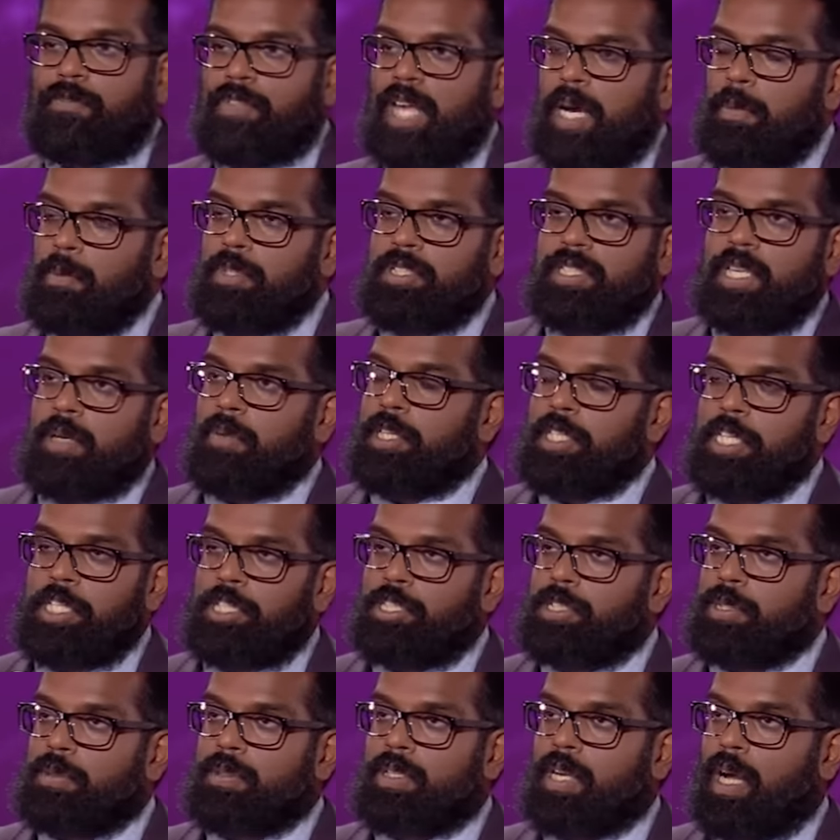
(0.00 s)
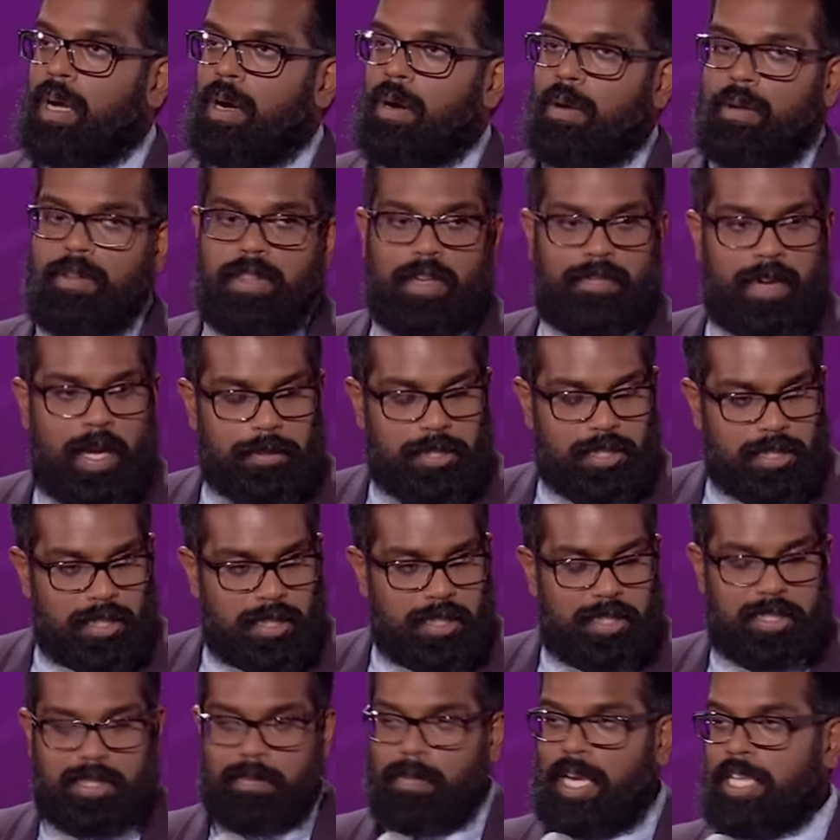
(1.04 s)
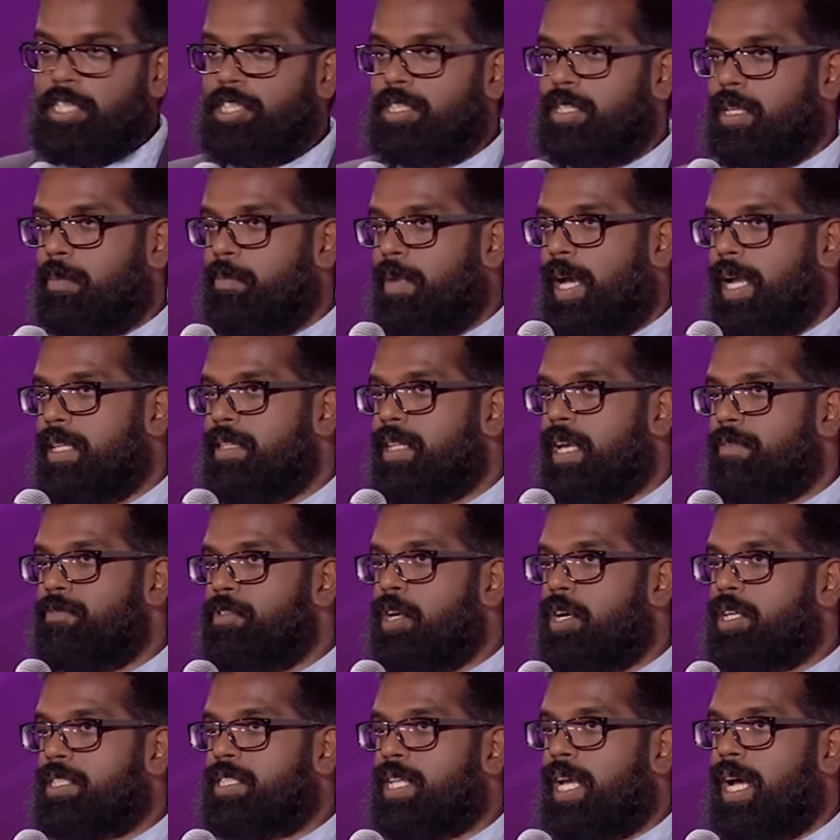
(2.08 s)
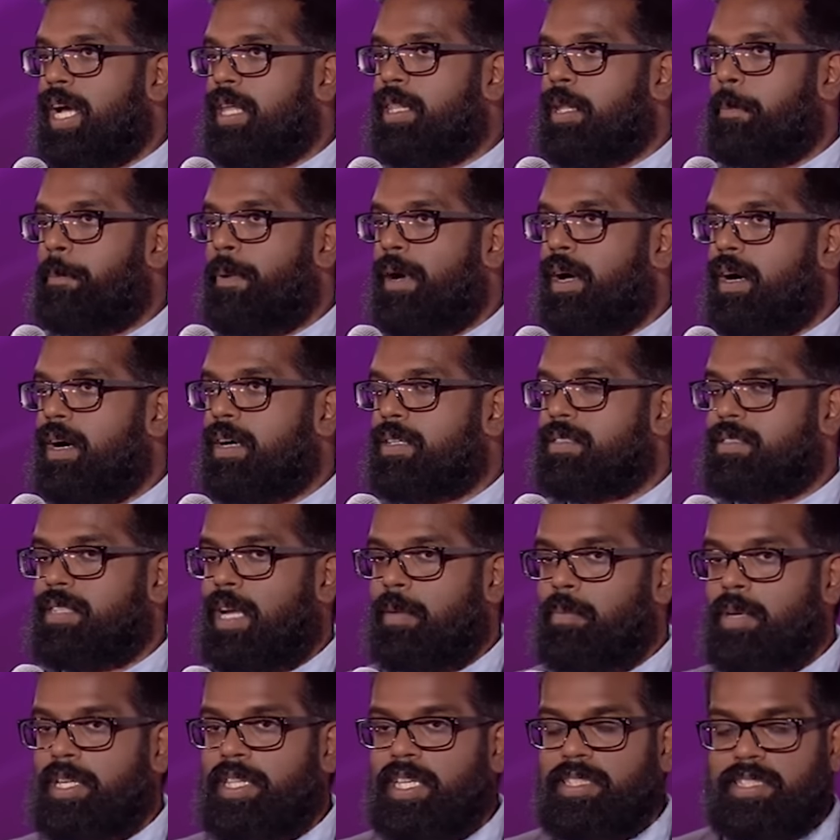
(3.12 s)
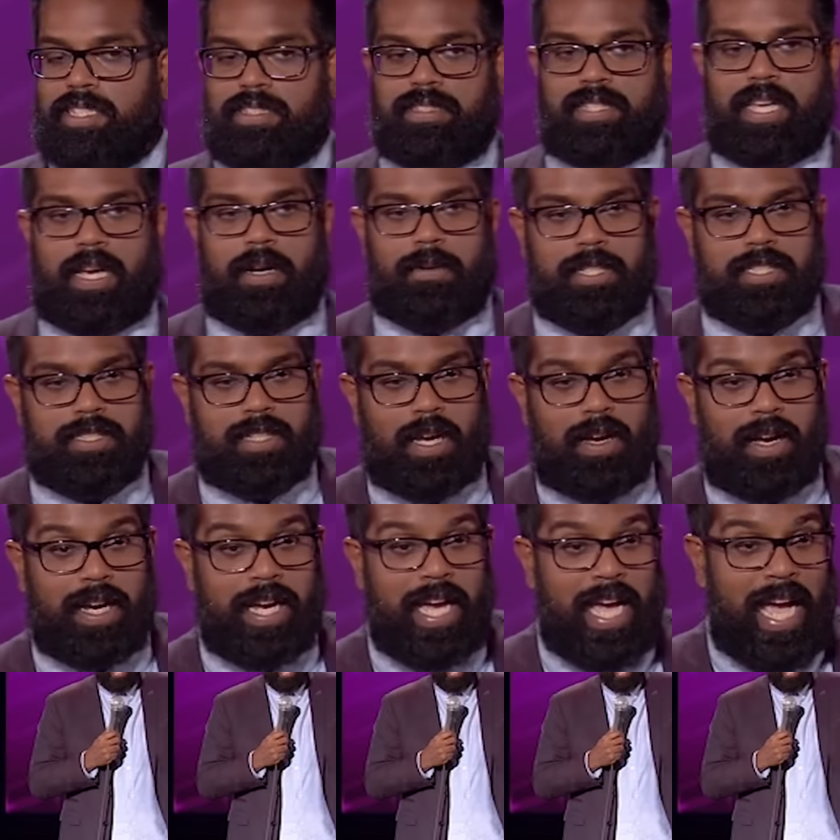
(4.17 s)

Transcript: if that was their initial goal, they've absolutely smashed it, mate. They've knocked it out of the park. Somewhere there's a terrorist going,